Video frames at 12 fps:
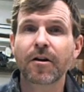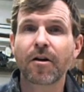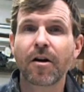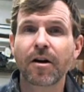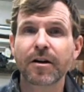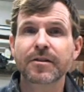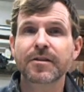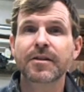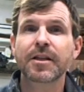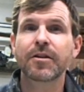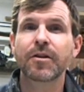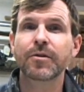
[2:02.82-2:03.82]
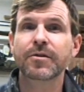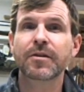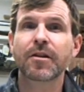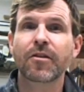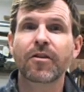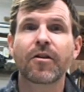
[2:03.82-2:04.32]
hearts. He knows
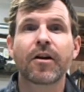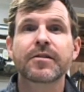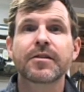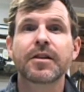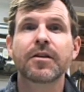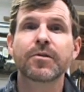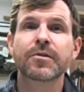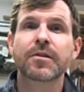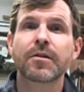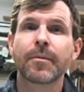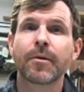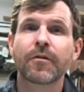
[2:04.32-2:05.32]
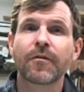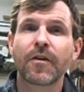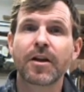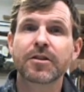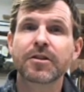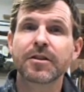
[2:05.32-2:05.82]
their thoughts. He knows their
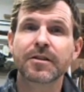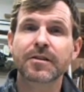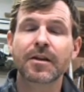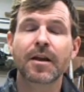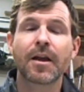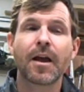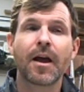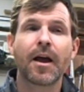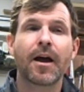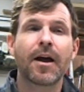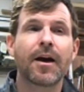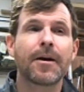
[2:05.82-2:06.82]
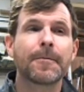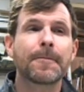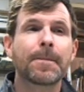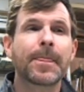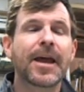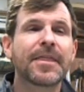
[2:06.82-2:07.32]
motivations.
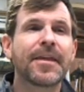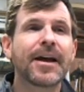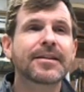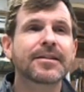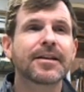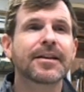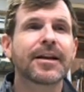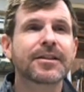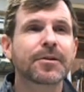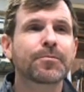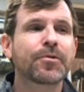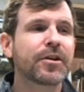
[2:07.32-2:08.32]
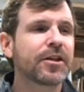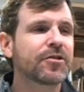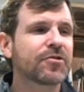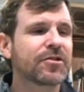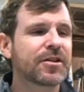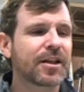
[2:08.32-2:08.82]
And that's a pretty
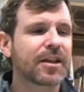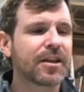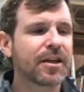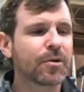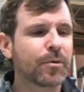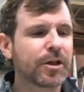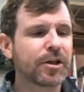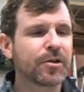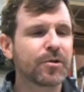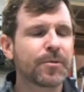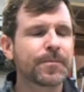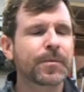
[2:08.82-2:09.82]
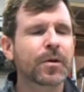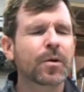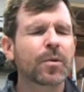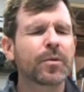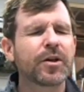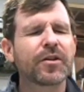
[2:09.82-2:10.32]
interesting thing when you
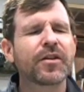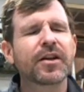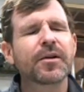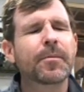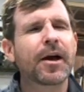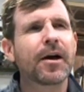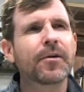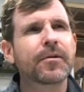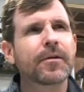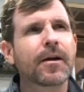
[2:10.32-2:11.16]
think about